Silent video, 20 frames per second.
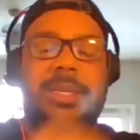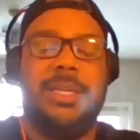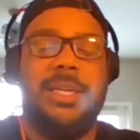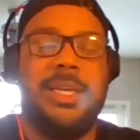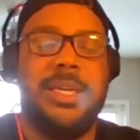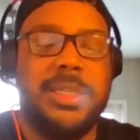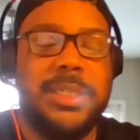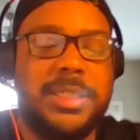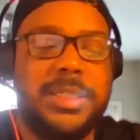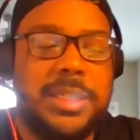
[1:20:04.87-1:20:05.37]

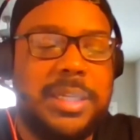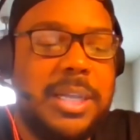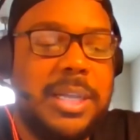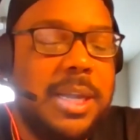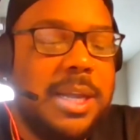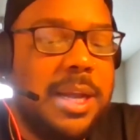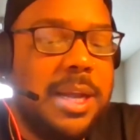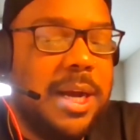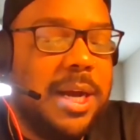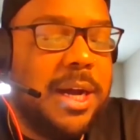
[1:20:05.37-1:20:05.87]
is,
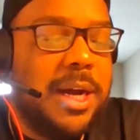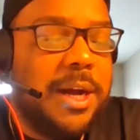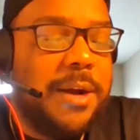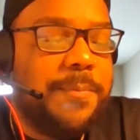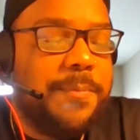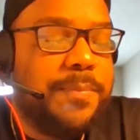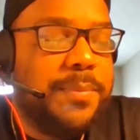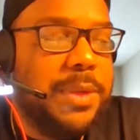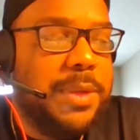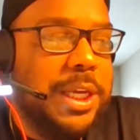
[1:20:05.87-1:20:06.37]

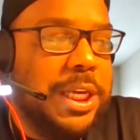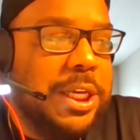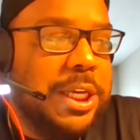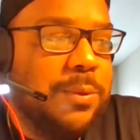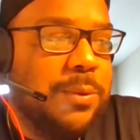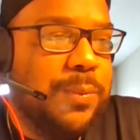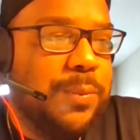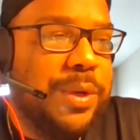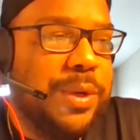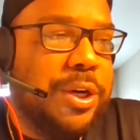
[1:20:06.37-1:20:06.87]

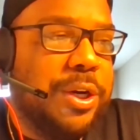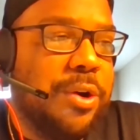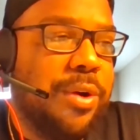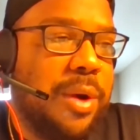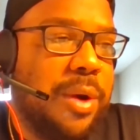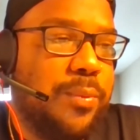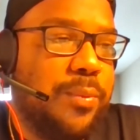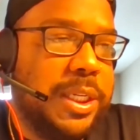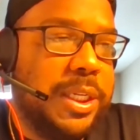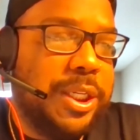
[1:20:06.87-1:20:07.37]
we go
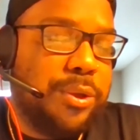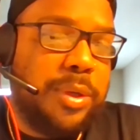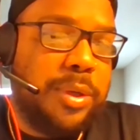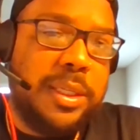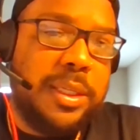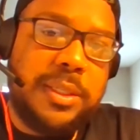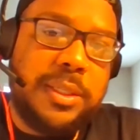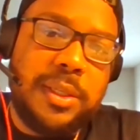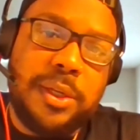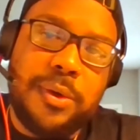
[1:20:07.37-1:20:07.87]
and retreat
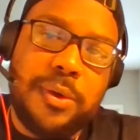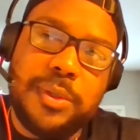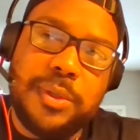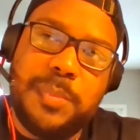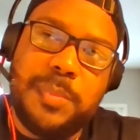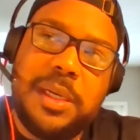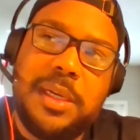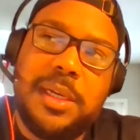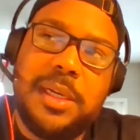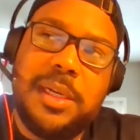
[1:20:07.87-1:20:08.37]
to those
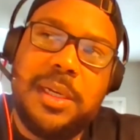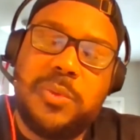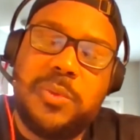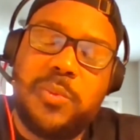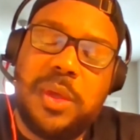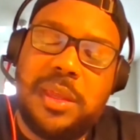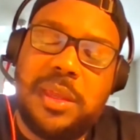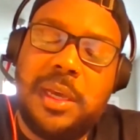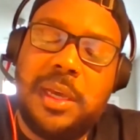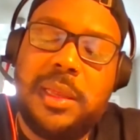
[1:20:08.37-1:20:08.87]
because
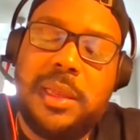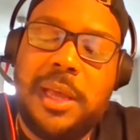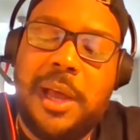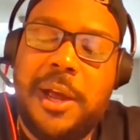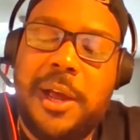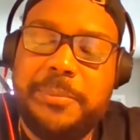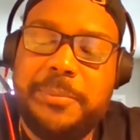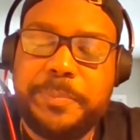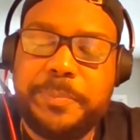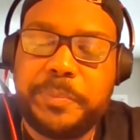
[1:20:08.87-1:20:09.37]
we think
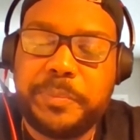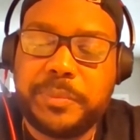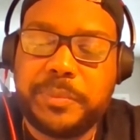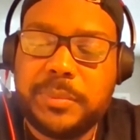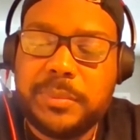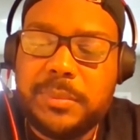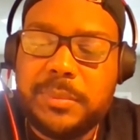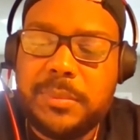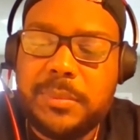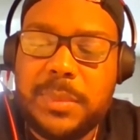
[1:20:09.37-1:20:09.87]
that
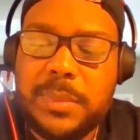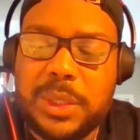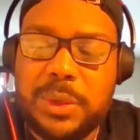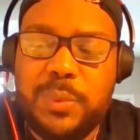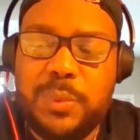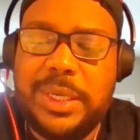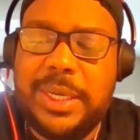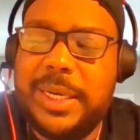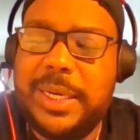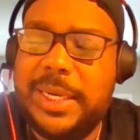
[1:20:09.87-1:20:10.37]
we
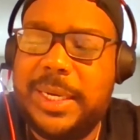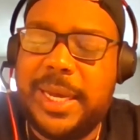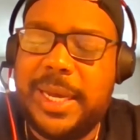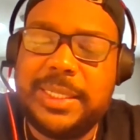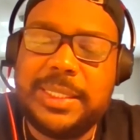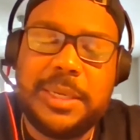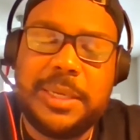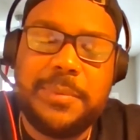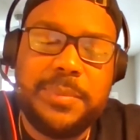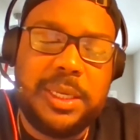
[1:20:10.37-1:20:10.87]
can
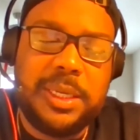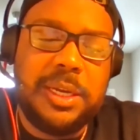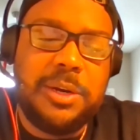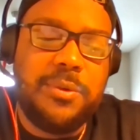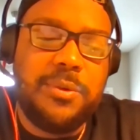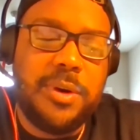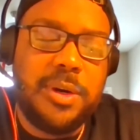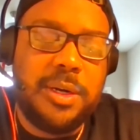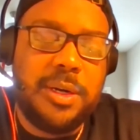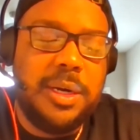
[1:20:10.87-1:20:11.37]
get
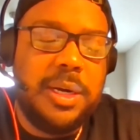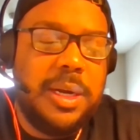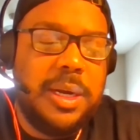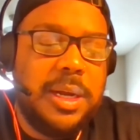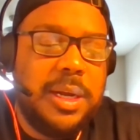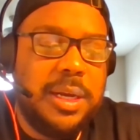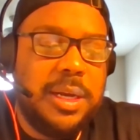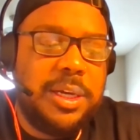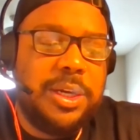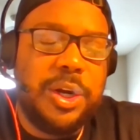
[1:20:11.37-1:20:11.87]
something, or
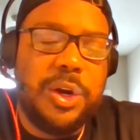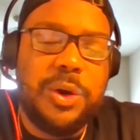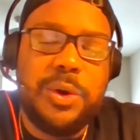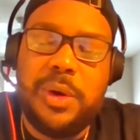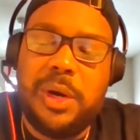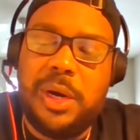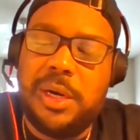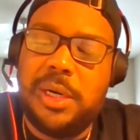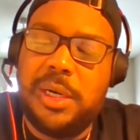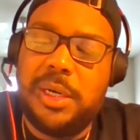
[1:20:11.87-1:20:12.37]

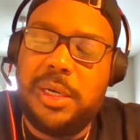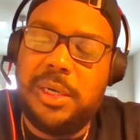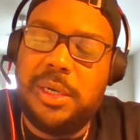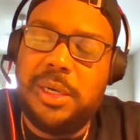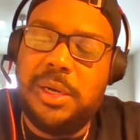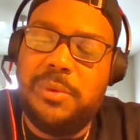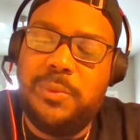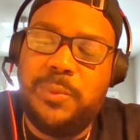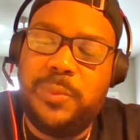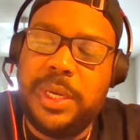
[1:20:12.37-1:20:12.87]
our
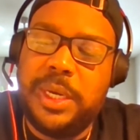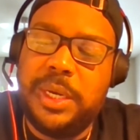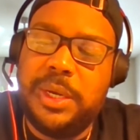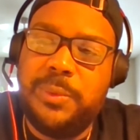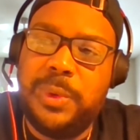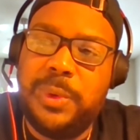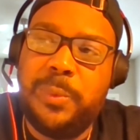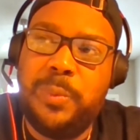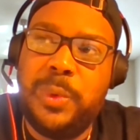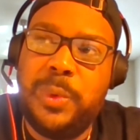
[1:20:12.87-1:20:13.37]
we
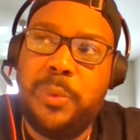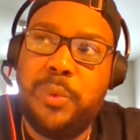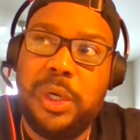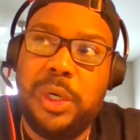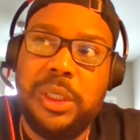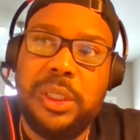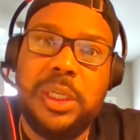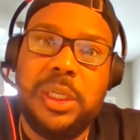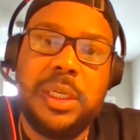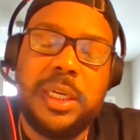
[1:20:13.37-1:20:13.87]

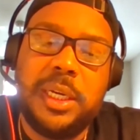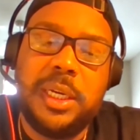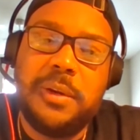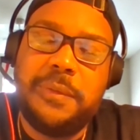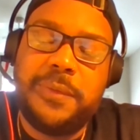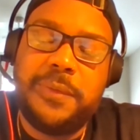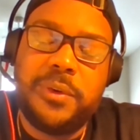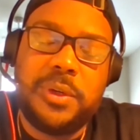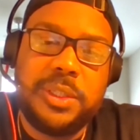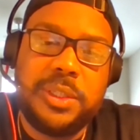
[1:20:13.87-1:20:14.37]
weren't good enough
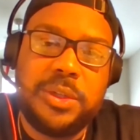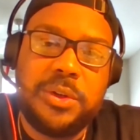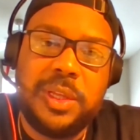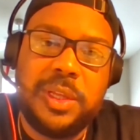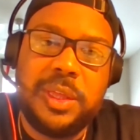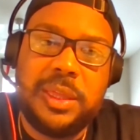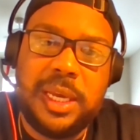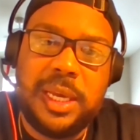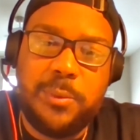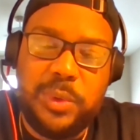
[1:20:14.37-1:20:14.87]
for a certain
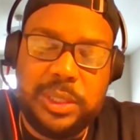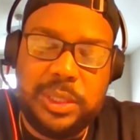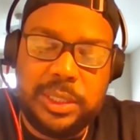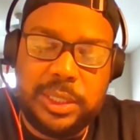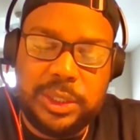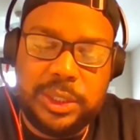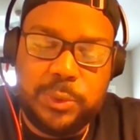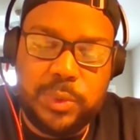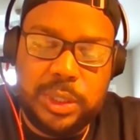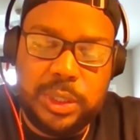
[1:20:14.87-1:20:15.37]
thing, we didn't do a